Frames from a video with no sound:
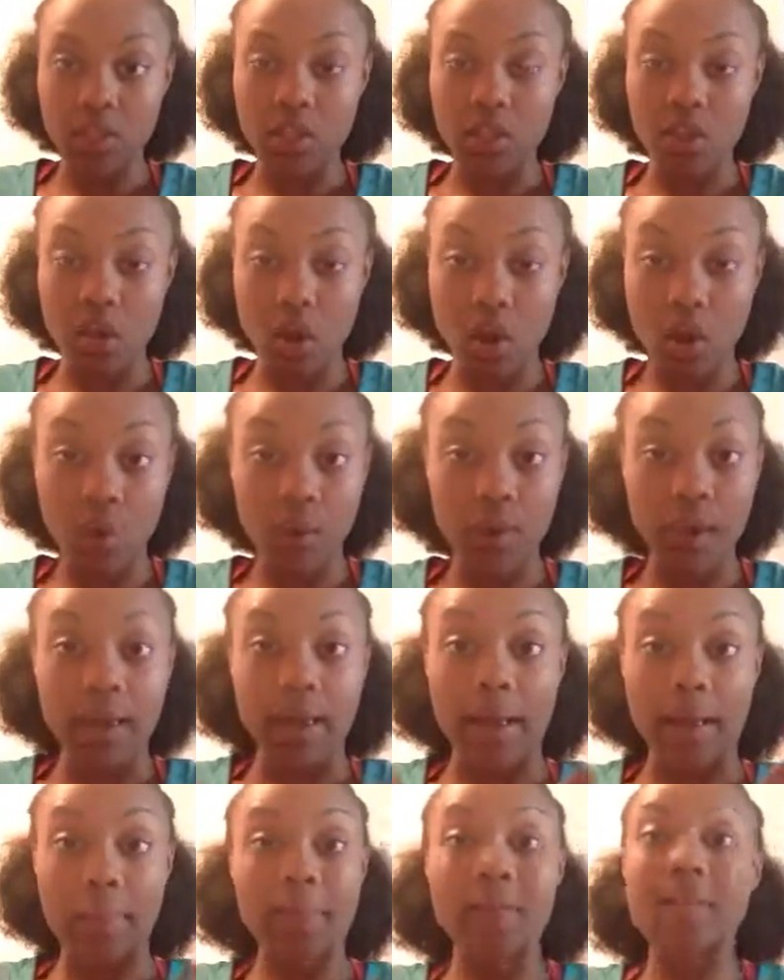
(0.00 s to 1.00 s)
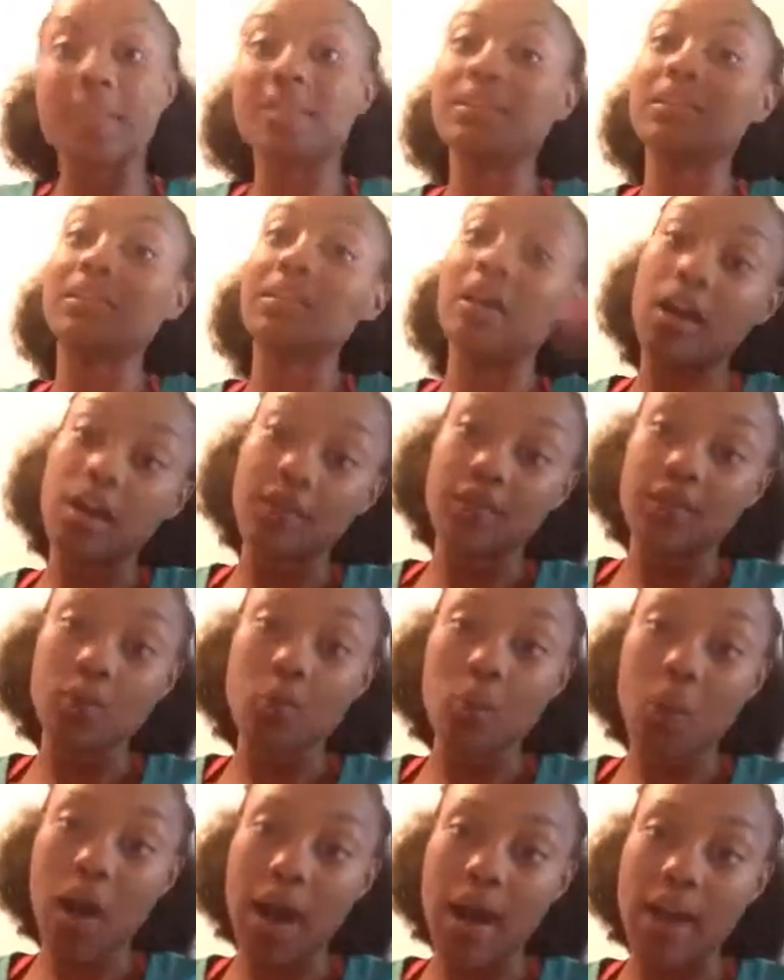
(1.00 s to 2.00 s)
And men, love
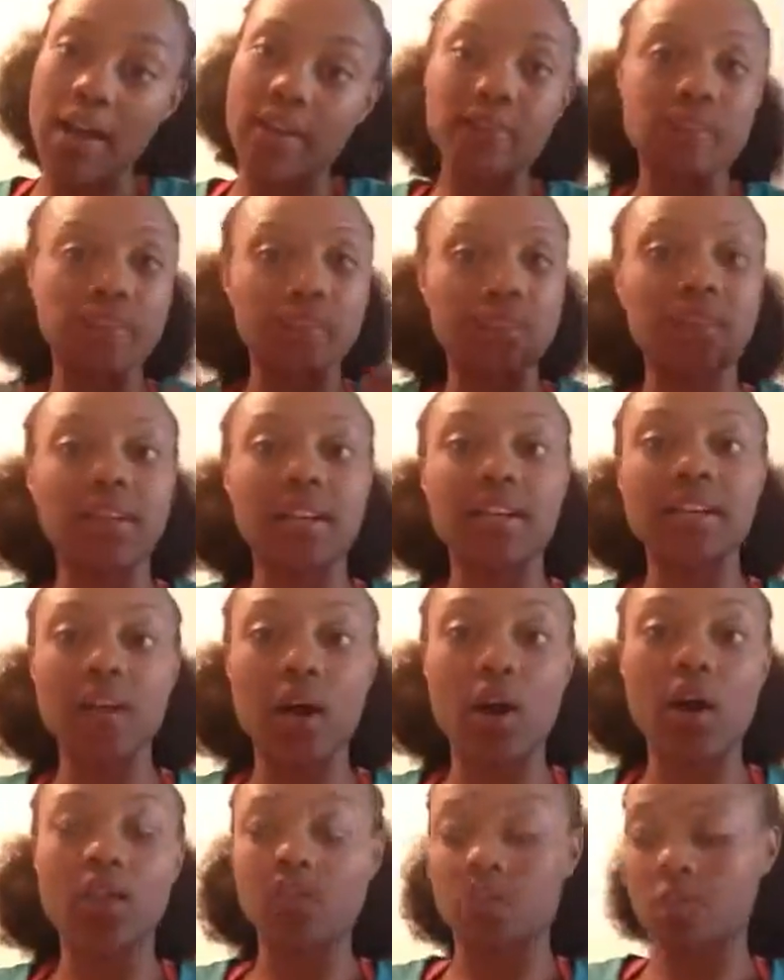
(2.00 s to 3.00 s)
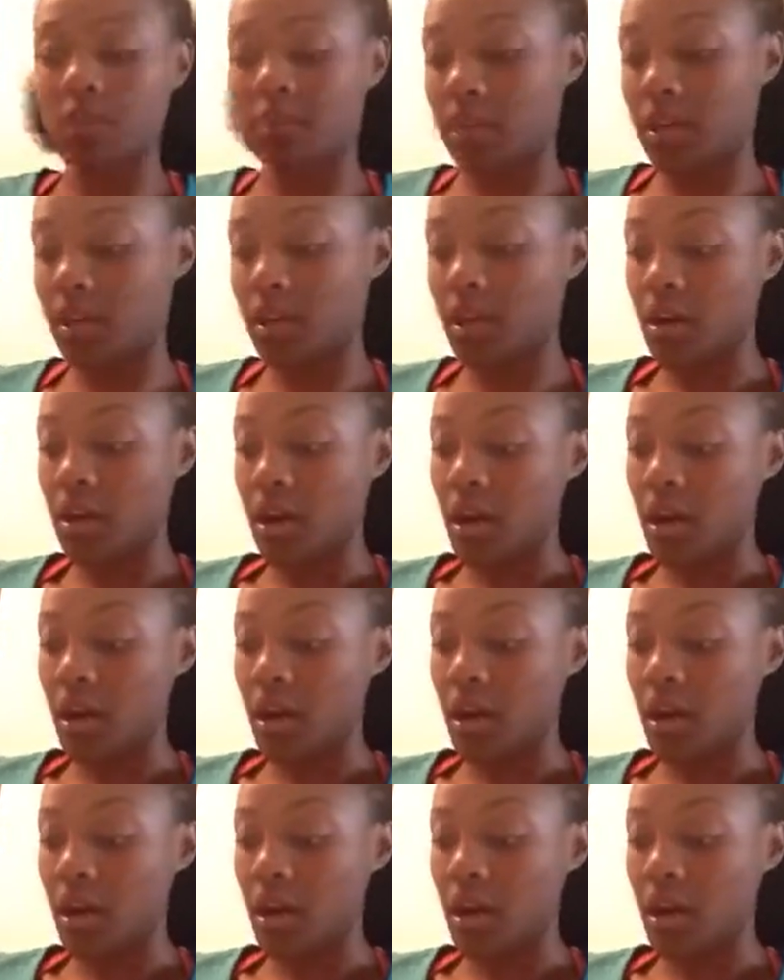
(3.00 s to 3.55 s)
your wives. That's how it should be.